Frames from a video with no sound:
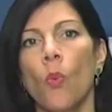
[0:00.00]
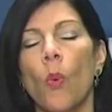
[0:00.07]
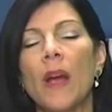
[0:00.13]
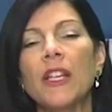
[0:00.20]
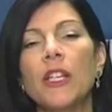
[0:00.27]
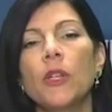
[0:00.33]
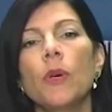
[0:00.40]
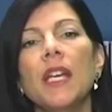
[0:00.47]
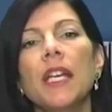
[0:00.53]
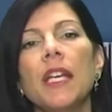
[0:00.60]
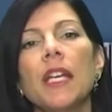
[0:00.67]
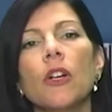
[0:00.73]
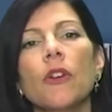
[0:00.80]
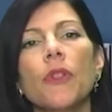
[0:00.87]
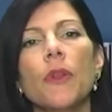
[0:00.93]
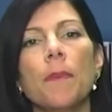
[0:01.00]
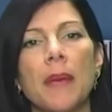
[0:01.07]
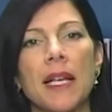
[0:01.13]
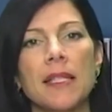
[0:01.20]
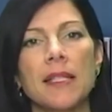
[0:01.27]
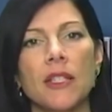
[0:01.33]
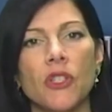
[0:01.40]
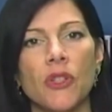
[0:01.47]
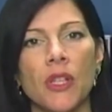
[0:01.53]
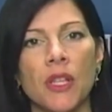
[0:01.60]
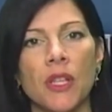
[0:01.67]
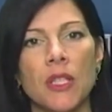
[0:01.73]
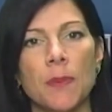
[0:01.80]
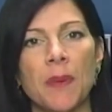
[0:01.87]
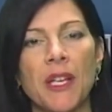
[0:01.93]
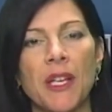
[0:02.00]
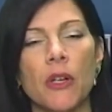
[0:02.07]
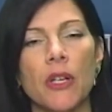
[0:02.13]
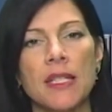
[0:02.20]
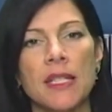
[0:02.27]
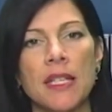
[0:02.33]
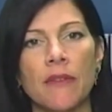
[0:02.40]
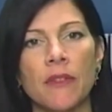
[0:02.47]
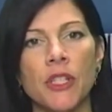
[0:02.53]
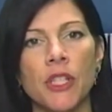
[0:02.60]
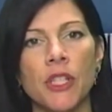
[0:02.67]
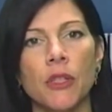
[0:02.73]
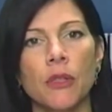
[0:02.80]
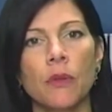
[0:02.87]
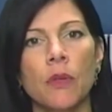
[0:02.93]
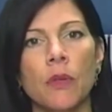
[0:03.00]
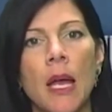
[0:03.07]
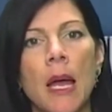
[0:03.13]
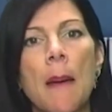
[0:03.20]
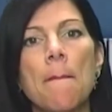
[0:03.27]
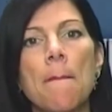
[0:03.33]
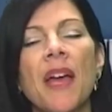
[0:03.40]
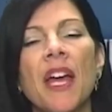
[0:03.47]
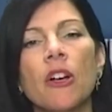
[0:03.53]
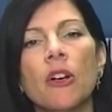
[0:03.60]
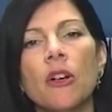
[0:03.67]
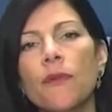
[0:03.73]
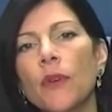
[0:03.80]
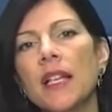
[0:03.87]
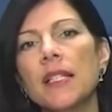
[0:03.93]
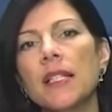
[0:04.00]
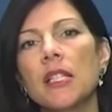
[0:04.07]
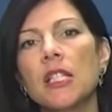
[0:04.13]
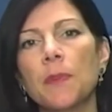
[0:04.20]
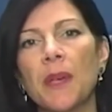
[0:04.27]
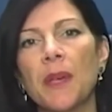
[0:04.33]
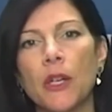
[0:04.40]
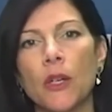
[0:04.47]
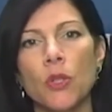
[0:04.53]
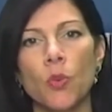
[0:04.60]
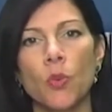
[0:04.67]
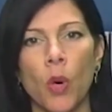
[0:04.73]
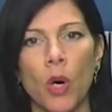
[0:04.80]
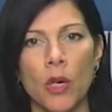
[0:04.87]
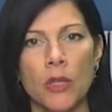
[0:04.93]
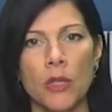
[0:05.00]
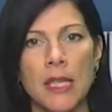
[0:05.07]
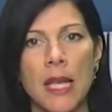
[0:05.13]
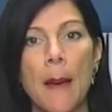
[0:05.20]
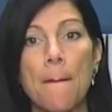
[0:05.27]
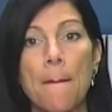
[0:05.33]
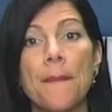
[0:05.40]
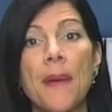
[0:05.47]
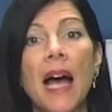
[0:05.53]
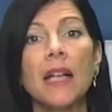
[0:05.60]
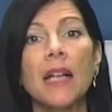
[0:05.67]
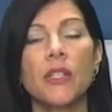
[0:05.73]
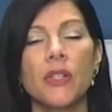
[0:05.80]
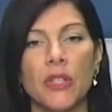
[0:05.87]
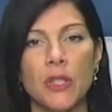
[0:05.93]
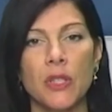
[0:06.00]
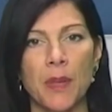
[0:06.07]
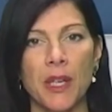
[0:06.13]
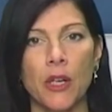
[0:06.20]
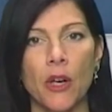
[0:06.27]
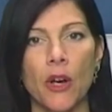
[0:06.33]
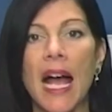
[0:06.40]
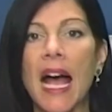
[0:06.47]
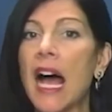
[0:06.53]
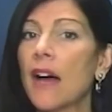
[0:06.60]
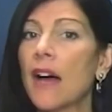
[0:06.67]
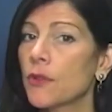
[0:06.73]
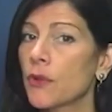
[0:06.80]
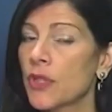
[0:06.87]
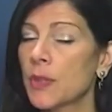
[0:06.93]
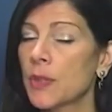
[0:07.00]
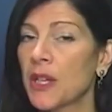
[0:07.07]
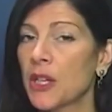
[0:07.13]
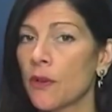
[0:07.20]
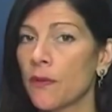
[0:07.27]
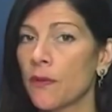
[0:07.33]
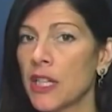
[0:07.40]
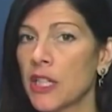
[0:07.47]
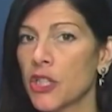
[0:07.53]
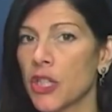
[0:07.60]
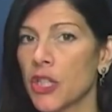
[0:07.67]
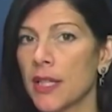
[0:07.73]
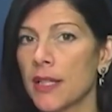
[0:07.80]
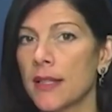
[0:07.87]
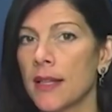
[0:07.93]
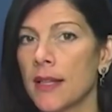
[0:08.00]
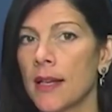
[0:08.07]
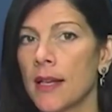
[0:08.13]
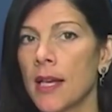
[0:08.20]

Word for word: When you hear the message that the speaker has given to you, paraphrase the speaker's words back to the speaker after the speaker finishes.